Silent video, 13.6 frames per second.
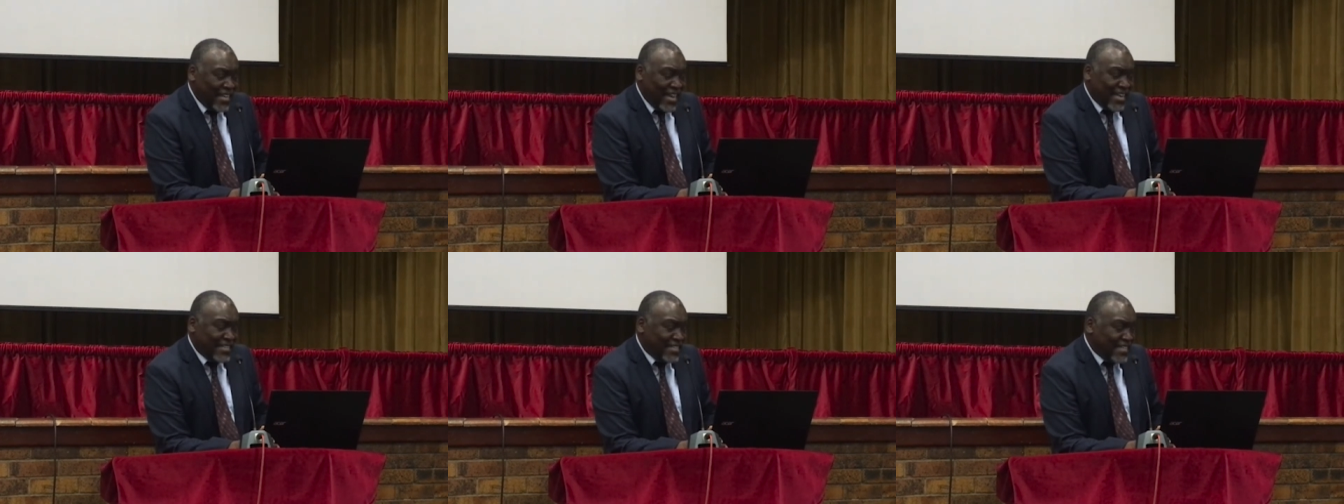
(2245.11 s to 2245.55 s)

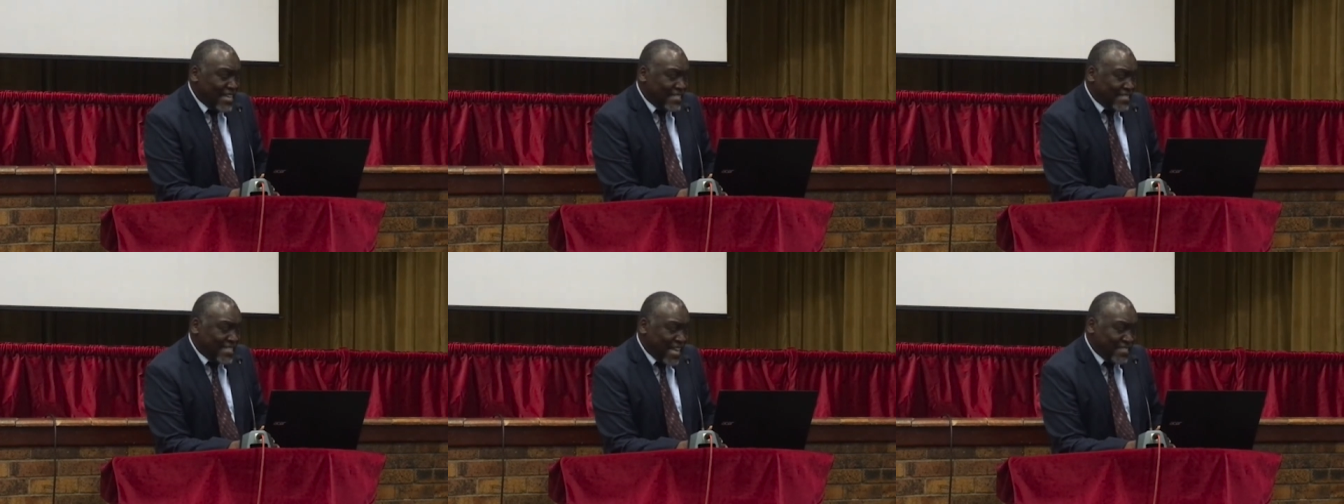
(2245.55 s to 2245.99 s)
And in
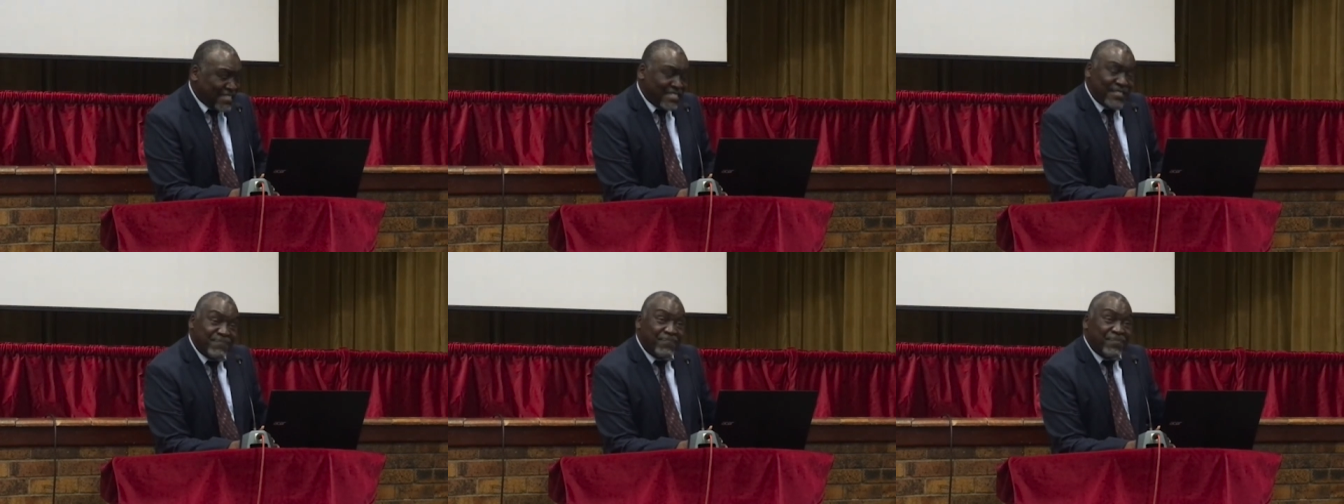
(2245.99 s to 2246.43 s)
a
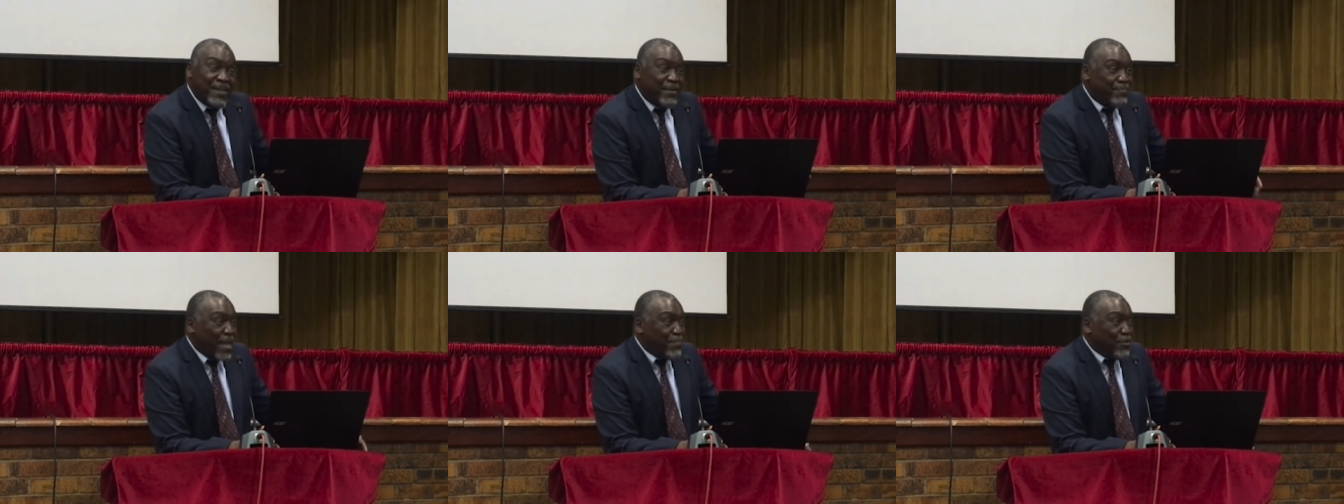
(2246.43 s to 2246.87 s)
sense,
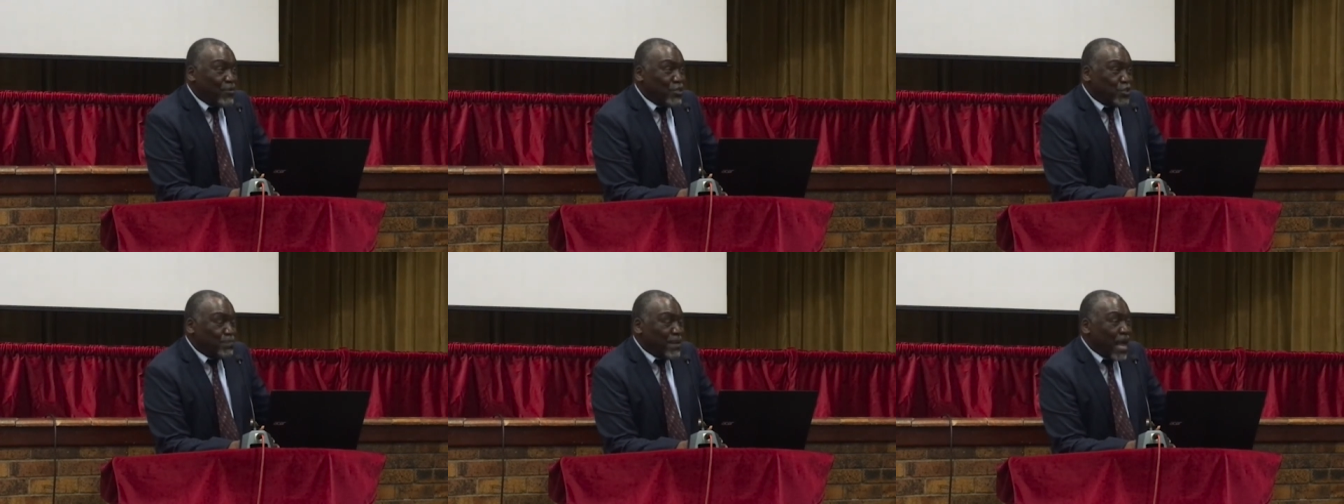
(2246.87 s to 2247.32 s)
maybe
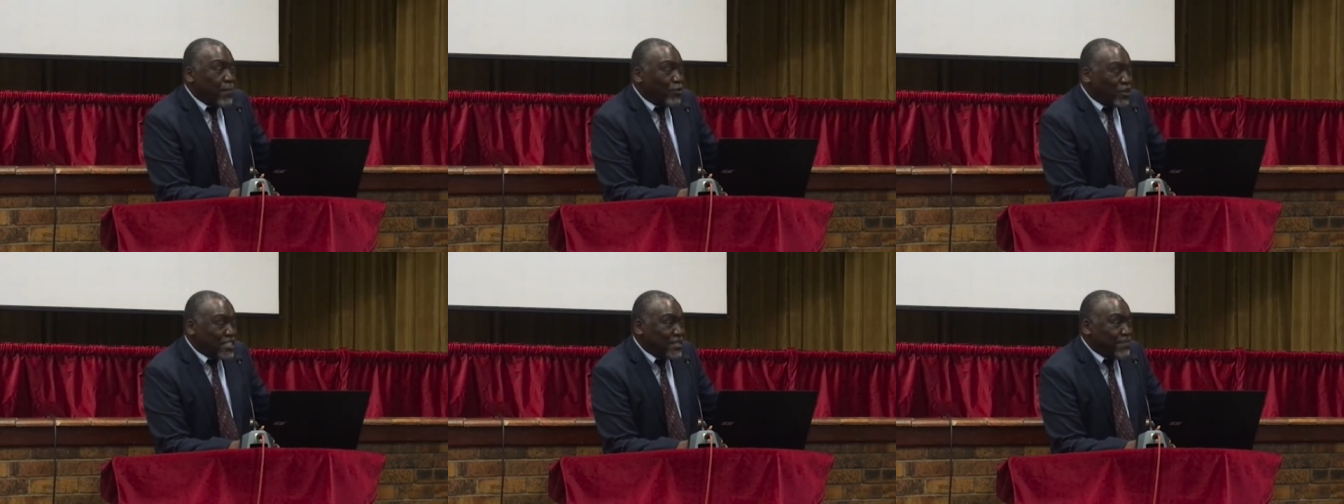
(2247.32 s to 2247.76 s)
we should be
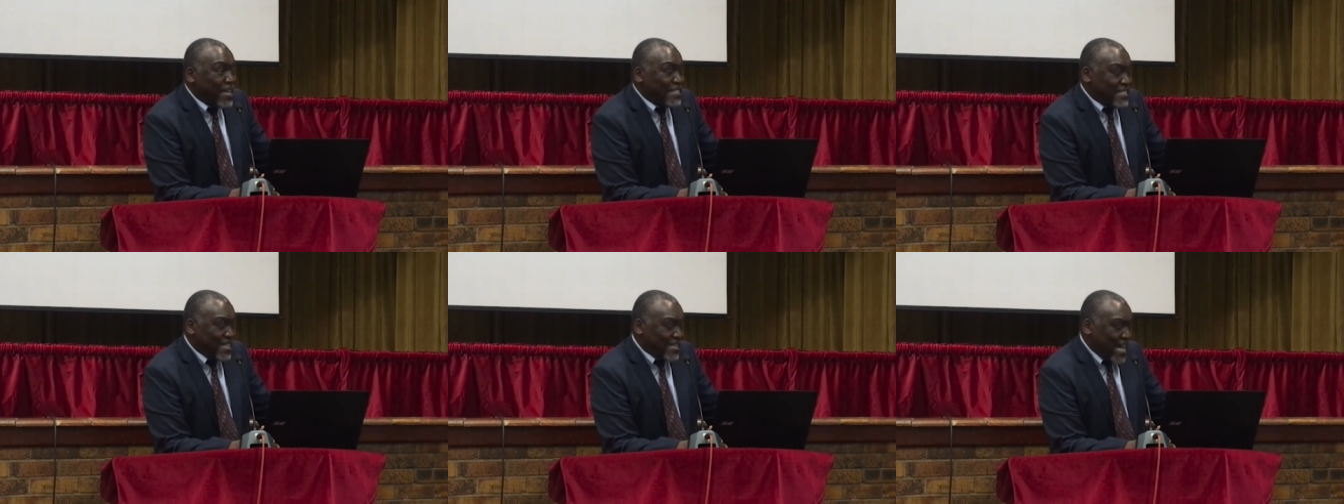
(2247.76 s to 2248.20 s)

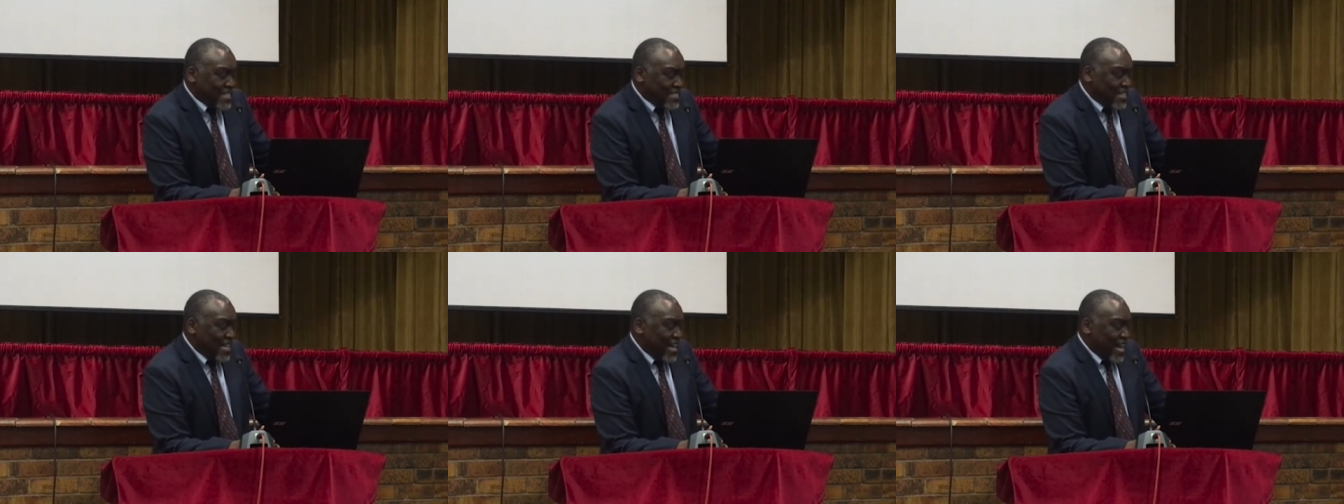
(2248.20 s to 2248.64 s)
approximating that.
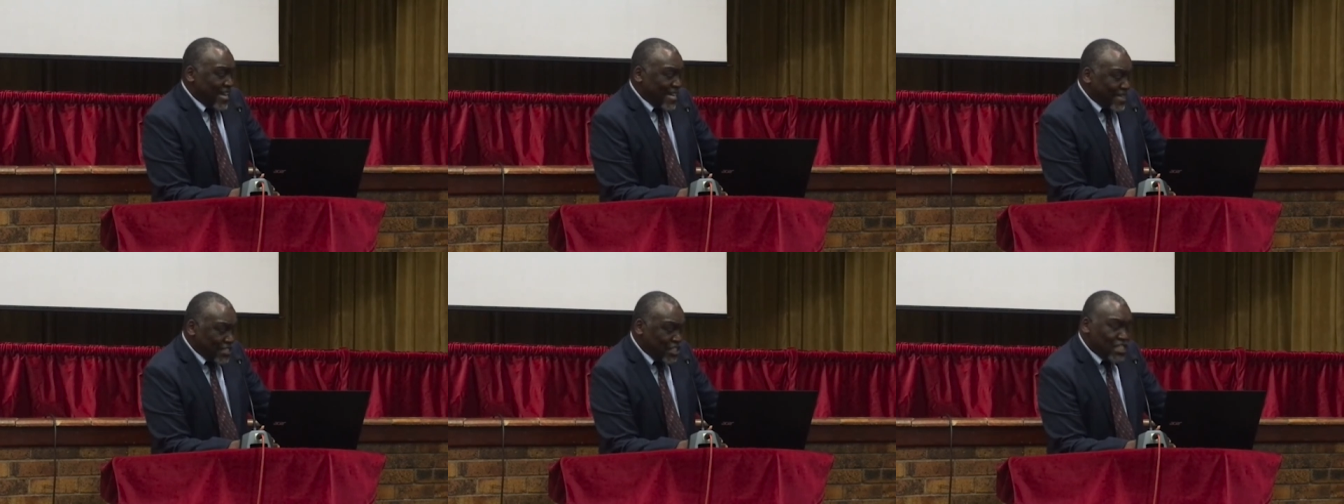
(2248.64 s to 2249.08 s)

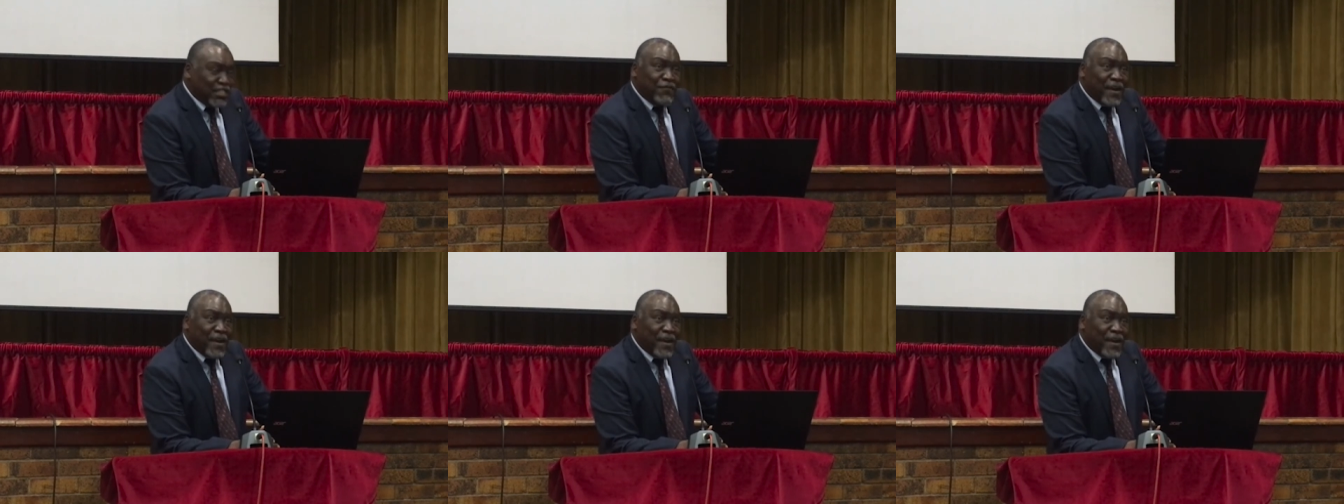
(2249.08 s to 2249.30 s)
Another church